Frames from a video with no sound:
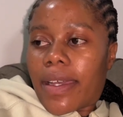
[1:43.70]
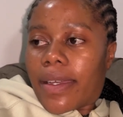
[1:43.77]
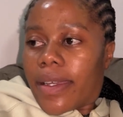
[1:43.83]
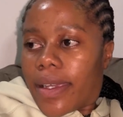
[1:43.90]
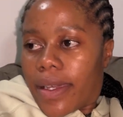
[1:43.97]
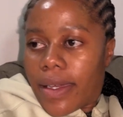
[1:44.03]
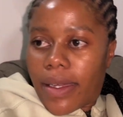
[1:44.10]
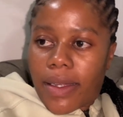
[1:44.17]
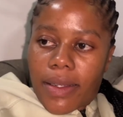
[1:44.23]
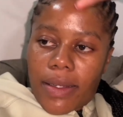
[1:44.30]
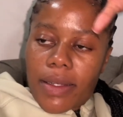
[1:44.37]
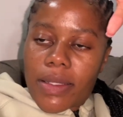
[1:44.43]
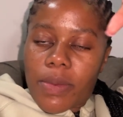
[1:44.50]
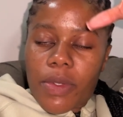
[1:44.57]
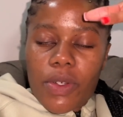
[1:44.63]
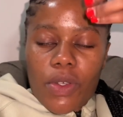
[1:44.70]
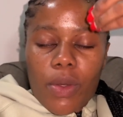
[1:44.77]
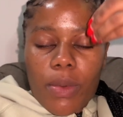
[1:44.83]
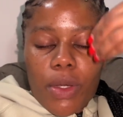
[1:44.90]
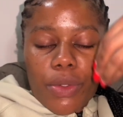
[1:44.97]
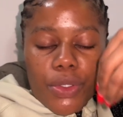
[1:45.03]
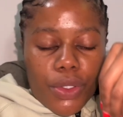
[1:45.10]
yeah let's be
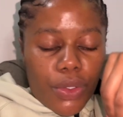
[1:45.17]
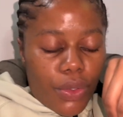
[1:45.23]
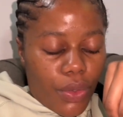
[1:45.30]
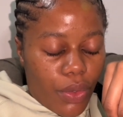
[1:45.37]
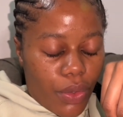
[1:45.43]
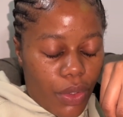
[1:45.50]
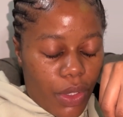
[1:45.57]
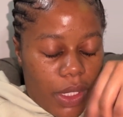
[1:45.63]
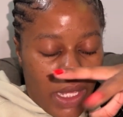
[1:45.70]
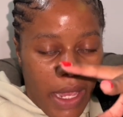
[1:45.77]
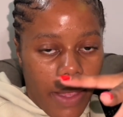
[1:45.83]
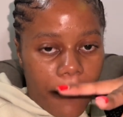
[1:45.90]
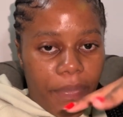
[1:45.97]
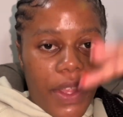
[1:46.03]
normal yeah